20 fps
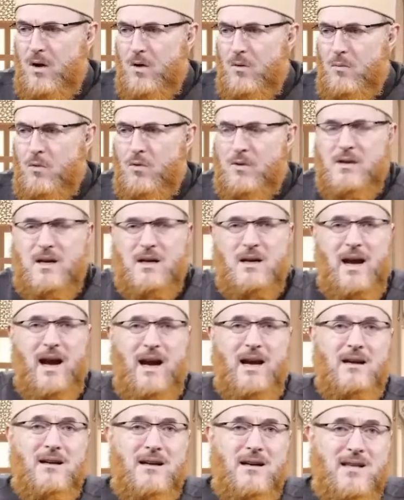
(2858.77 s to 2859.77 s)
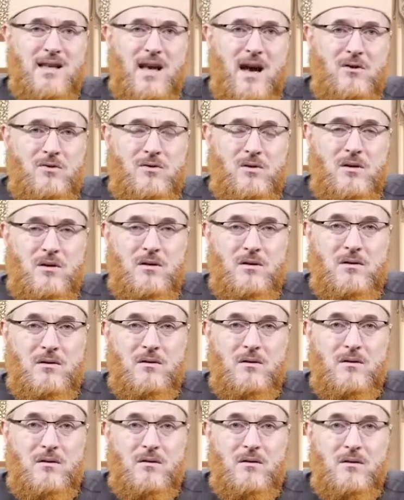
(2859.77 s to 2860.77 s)
more than 80,000
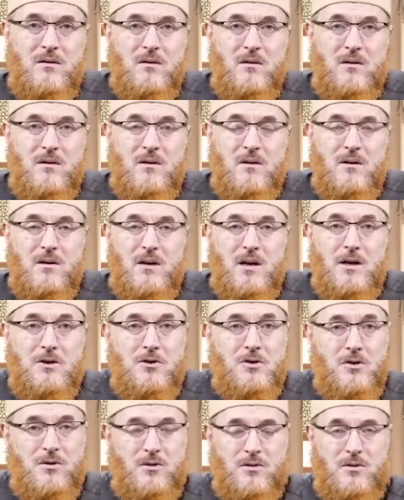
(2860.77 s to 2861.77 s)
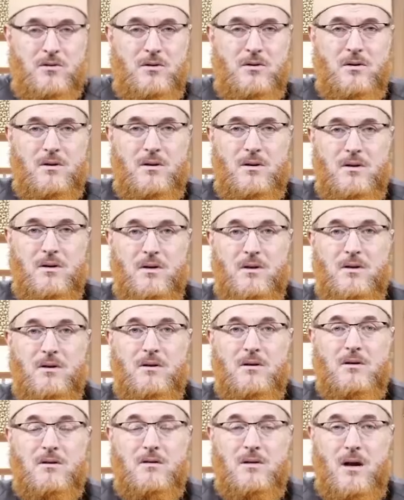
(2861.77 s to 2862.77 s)
injured,
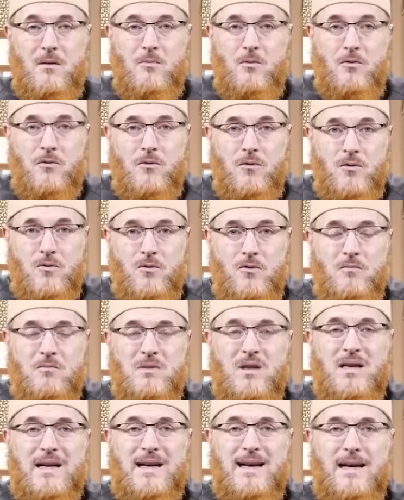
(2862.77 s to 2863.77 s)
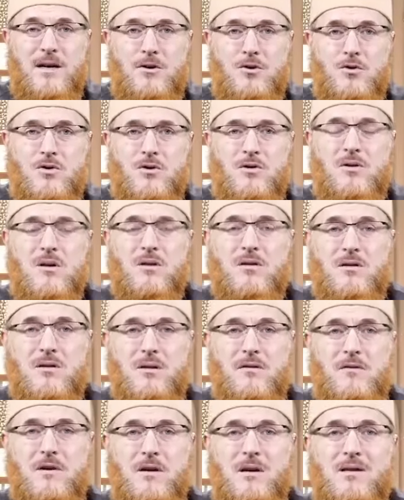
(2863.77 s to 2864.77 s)
some of whom their injuries are
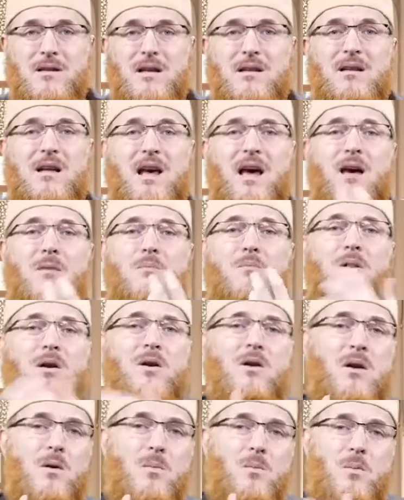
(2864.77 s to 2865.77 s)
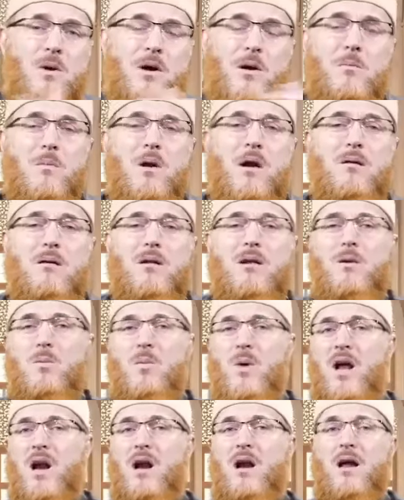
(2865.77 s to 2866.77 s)
severe that they have been permanently
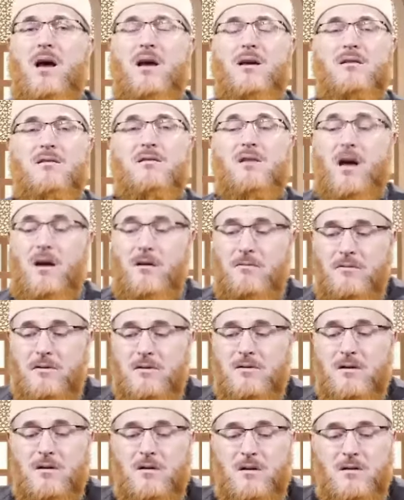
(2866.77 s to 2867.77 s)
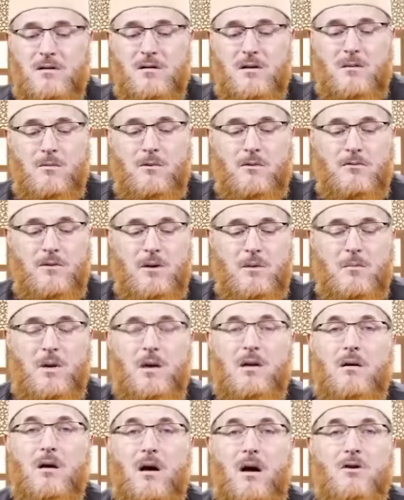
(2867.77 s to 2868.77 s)
paralyzed. I visited some of them
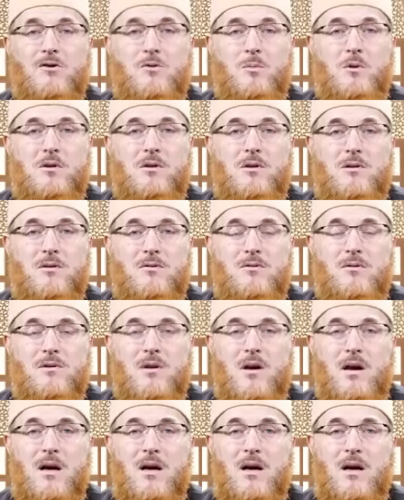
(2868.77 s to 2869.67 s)
in the hospitals.